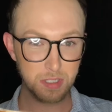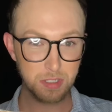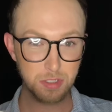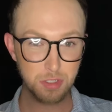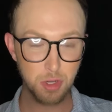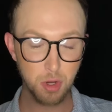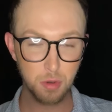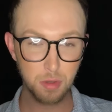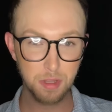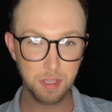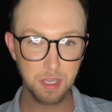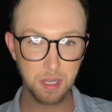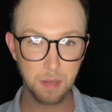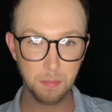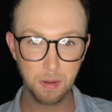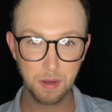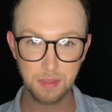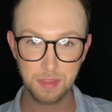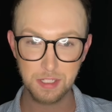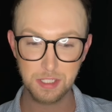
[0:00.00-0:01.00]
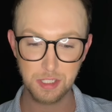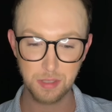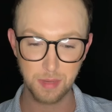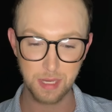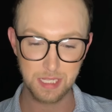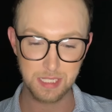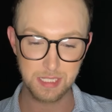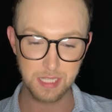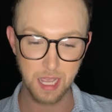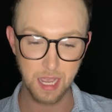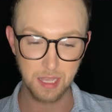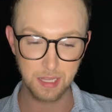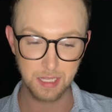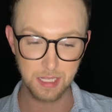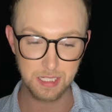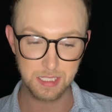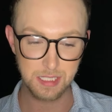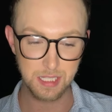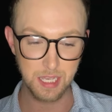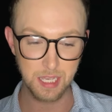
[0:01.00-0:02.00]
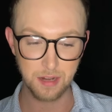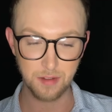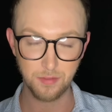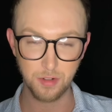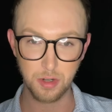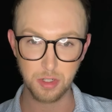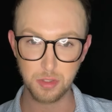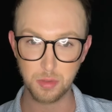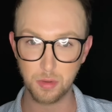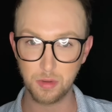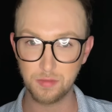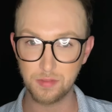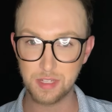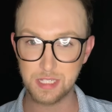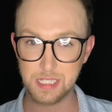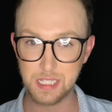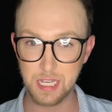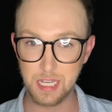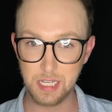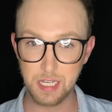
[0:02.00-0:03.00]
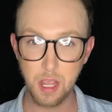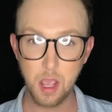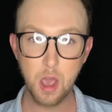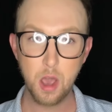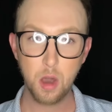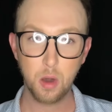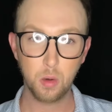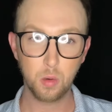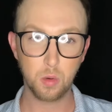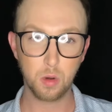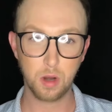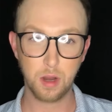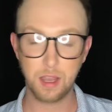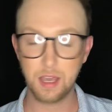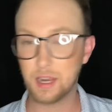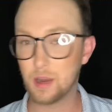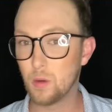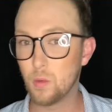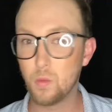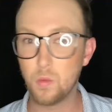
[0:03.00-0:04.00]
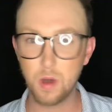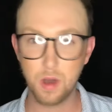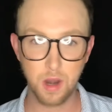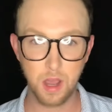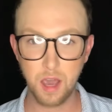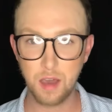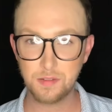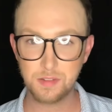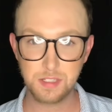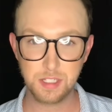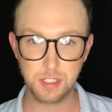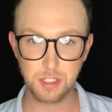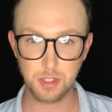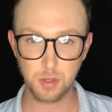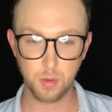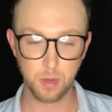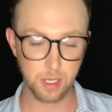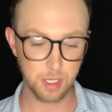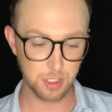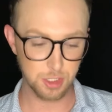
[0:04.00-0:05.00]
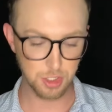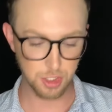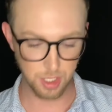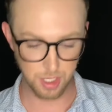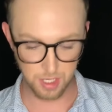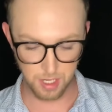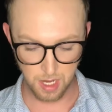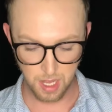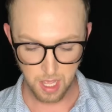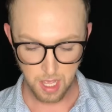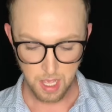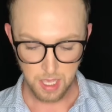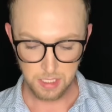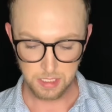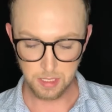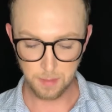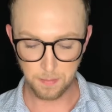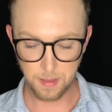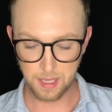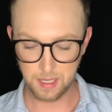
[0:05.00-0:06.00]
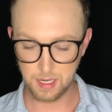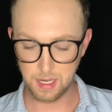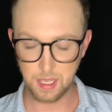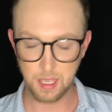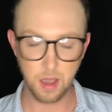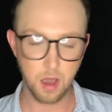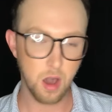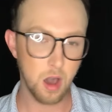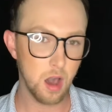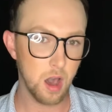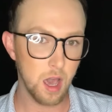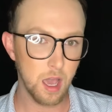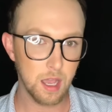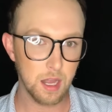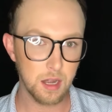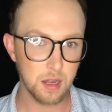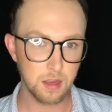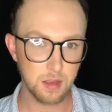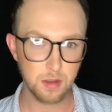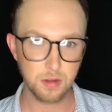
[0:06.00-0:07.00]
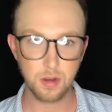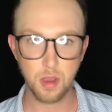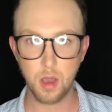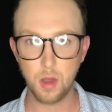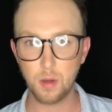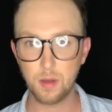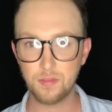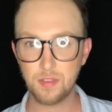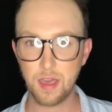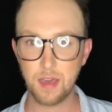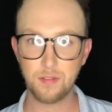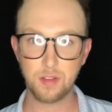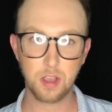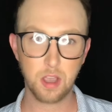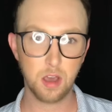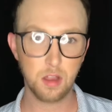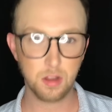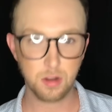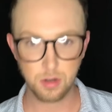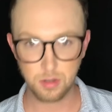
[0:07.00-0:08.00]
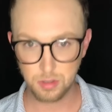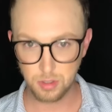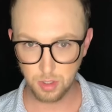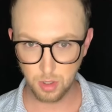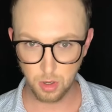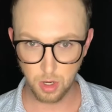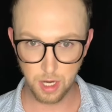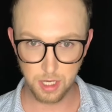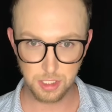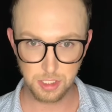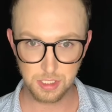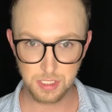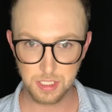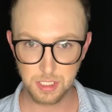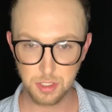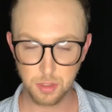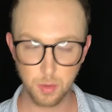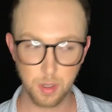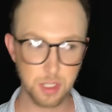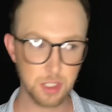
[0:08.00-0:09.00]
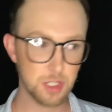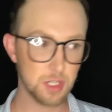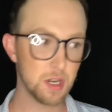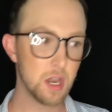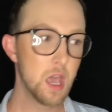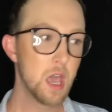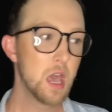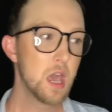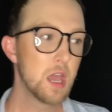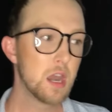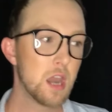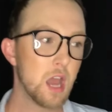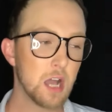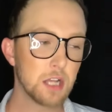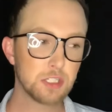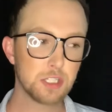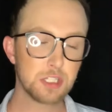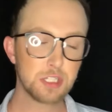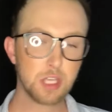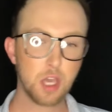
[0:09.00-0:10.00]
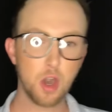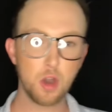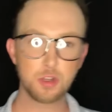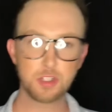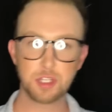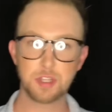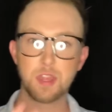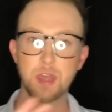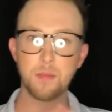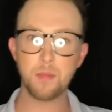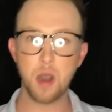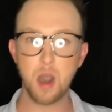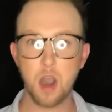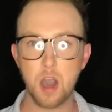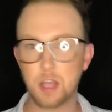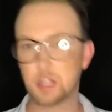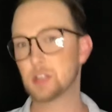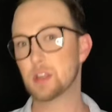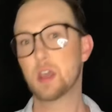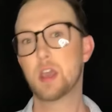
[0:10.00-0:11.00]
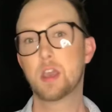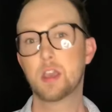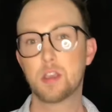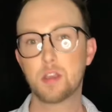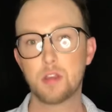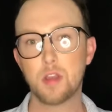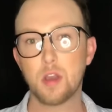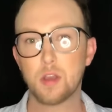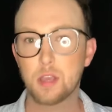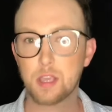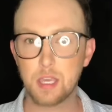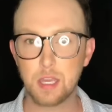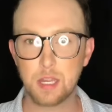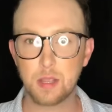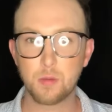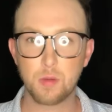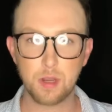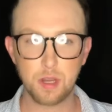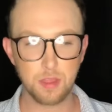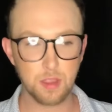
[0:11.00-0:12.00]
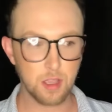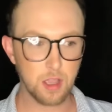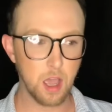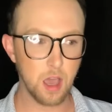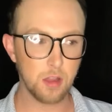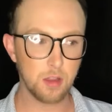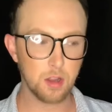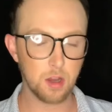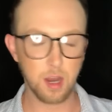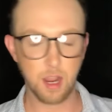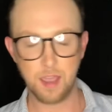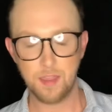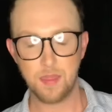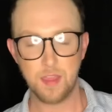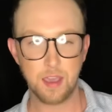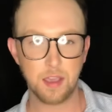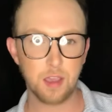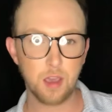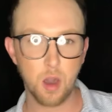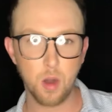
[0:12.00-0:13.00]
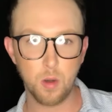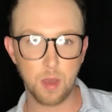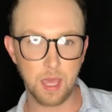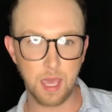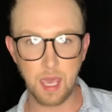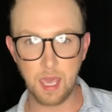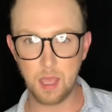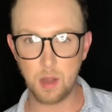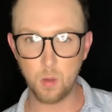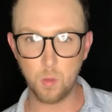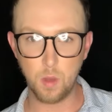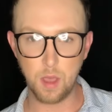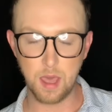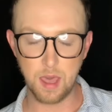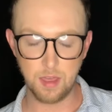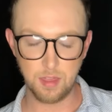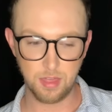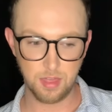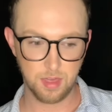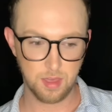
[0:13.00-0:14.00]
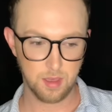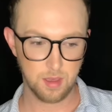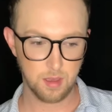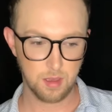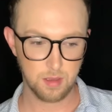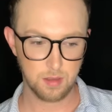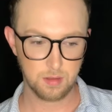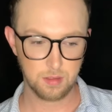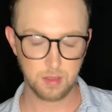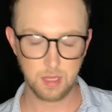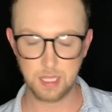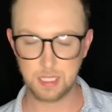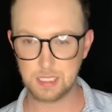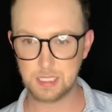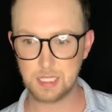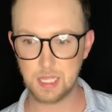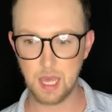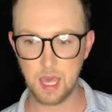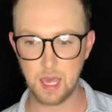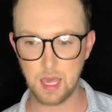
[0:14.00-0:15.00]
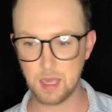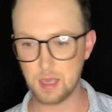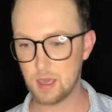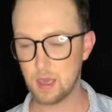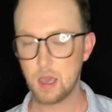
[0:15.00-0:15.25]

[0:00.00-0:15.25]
Totally going to bring this to my stylist in a virtual visit or in a one-off situation, depending on, you know, if they have a color correction situation. Not just coaching them on, you know, getting rid of the color and then going in with, let's say,